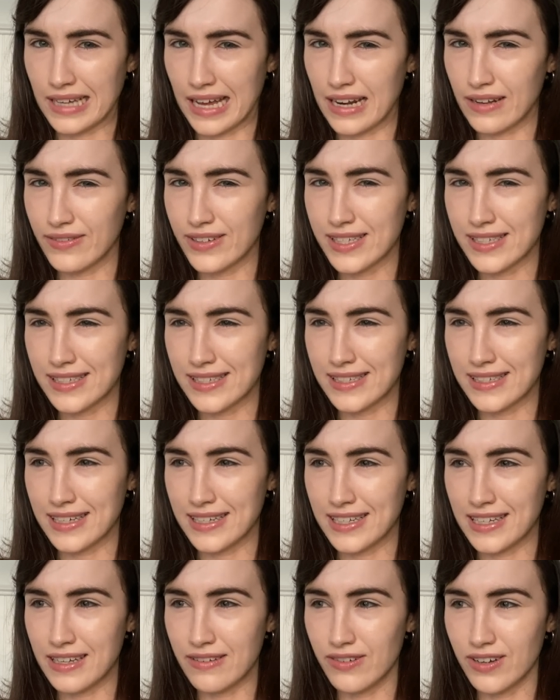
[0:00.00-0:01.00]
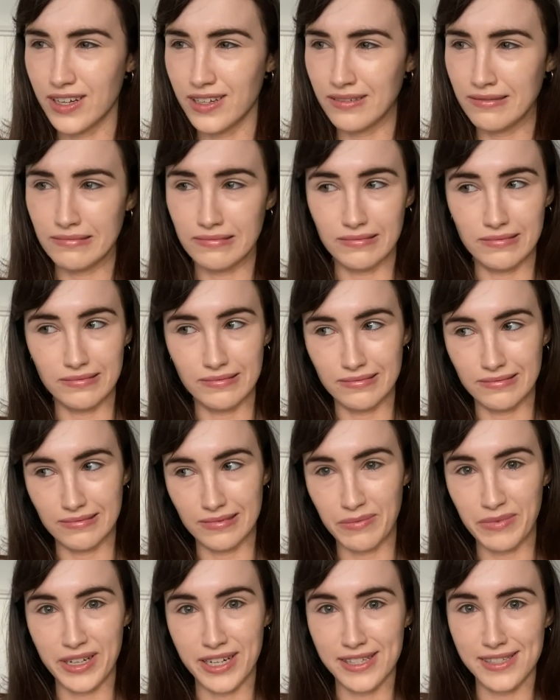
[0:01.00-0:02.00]
Oh,
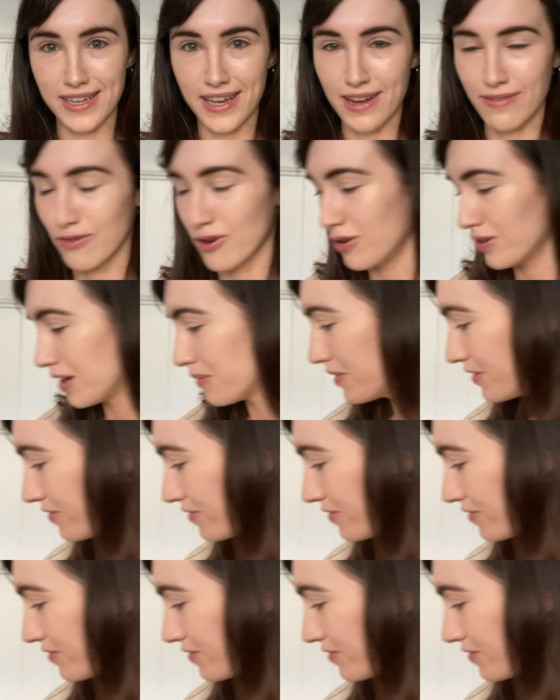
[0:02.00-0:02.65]
I'm gonna say it wrong, let